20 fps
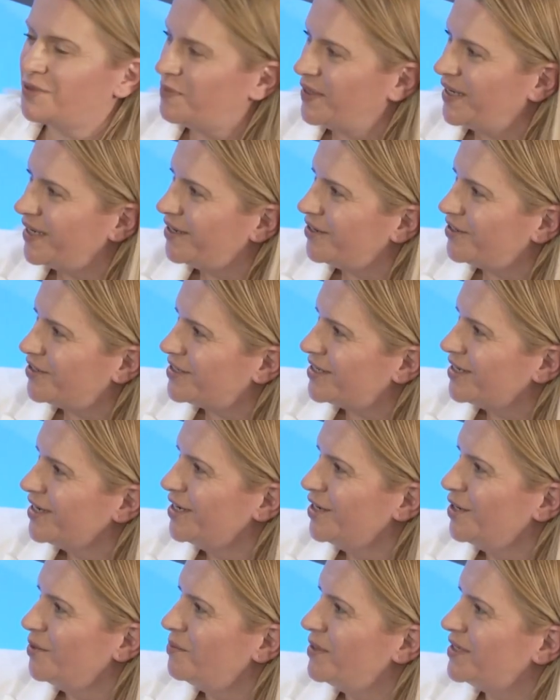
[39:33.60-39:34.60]
speakers.
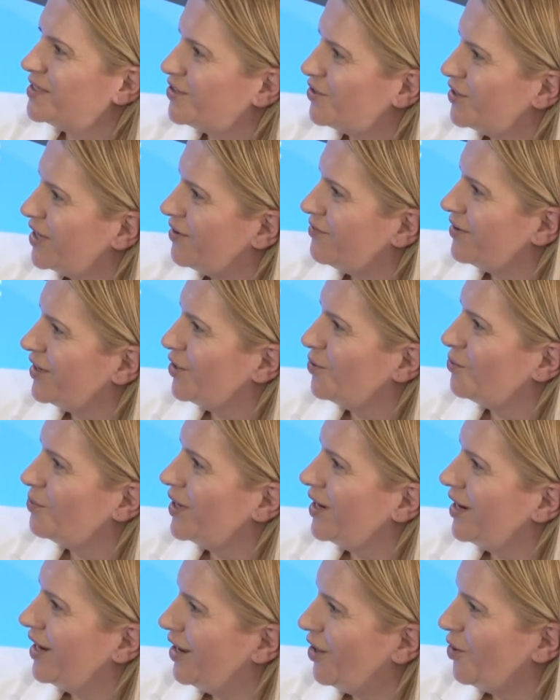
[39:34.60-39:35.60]
Mr. Nava, you
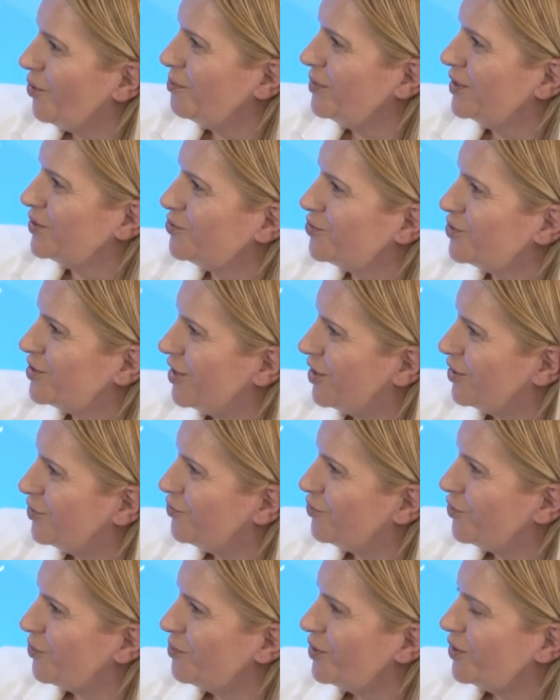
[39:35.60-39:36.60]
will allow me to
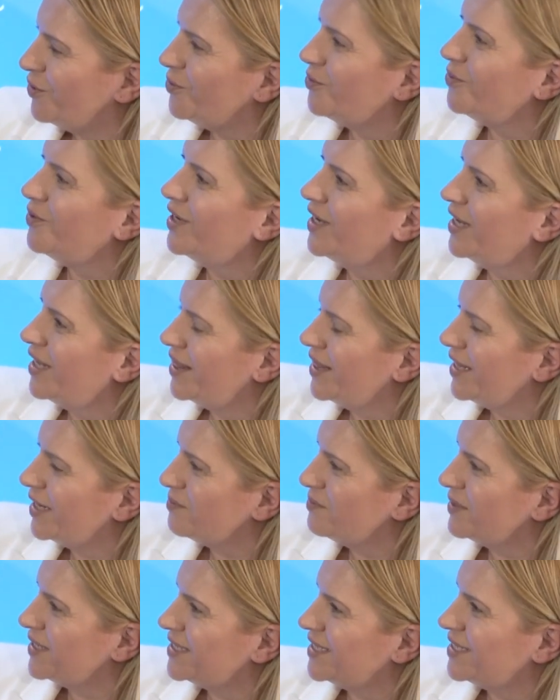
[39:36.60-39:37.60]
start from you,
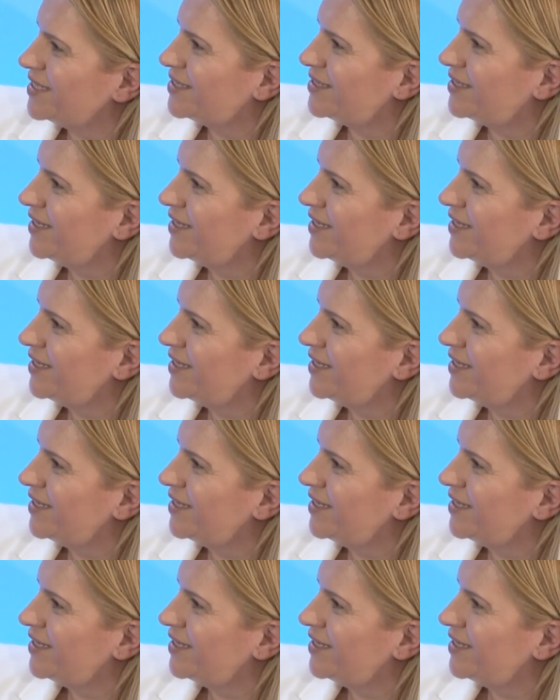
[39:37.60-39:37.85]
then Mrs.